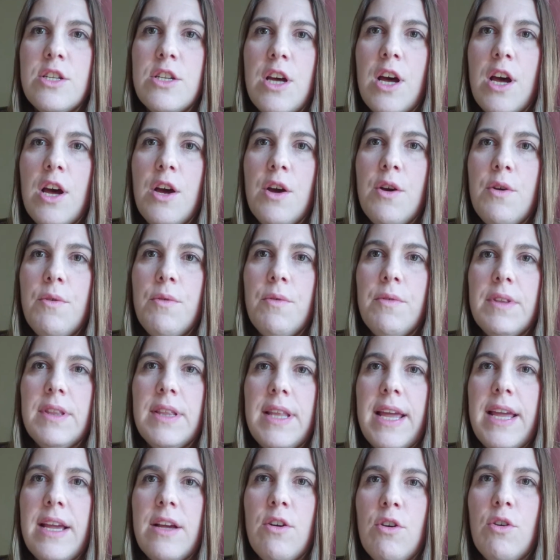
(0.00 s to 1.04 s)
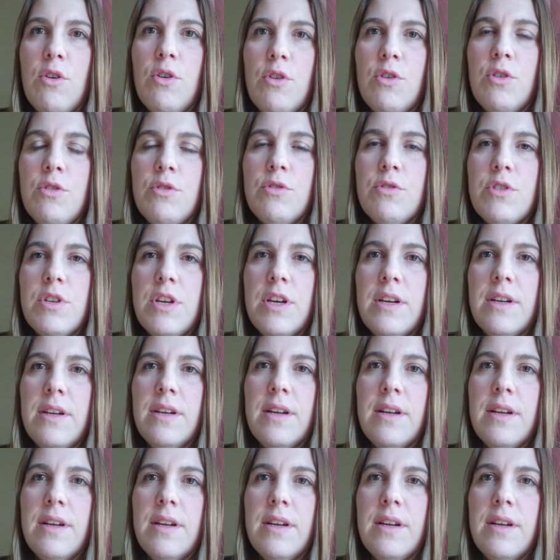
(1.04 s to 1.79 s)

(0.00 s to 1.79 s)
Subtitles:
So they called